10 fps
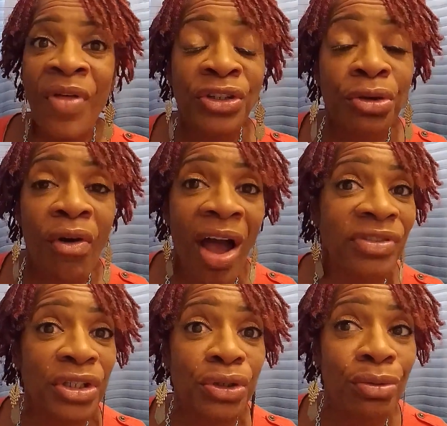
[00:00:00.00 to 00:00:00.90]
that you don't
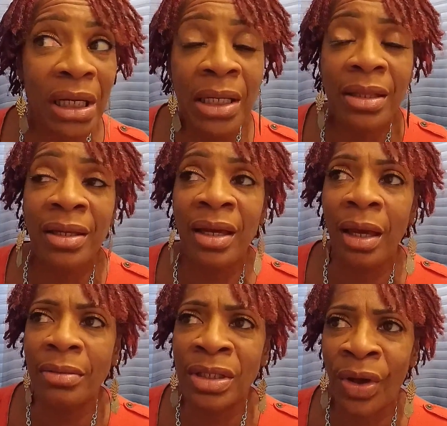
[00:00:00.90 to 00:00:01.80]
have to do
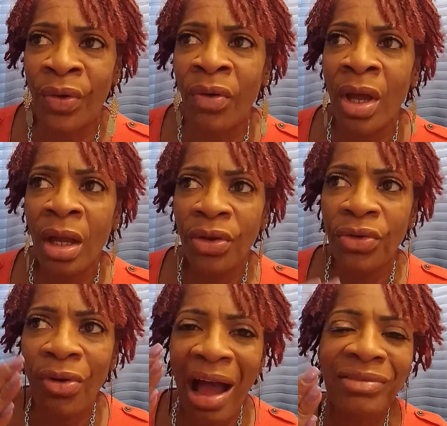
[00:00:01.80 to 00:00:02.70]
anything. So
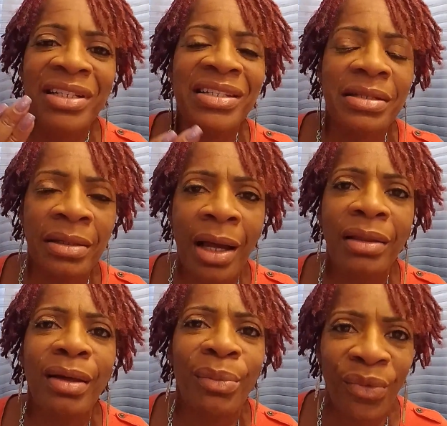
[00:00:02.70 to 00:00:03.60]
you have to just
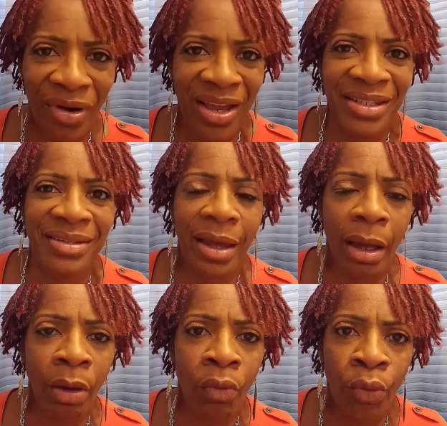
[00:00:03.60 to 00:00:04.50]
let them rest
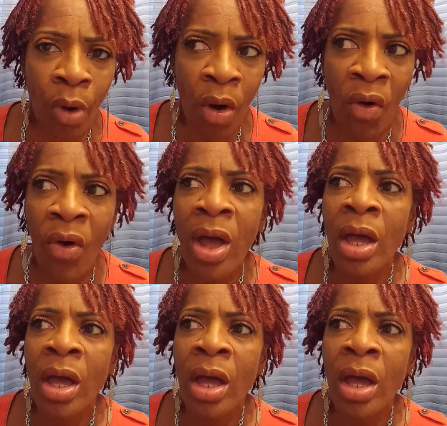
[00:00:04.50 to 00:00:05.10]
and grow.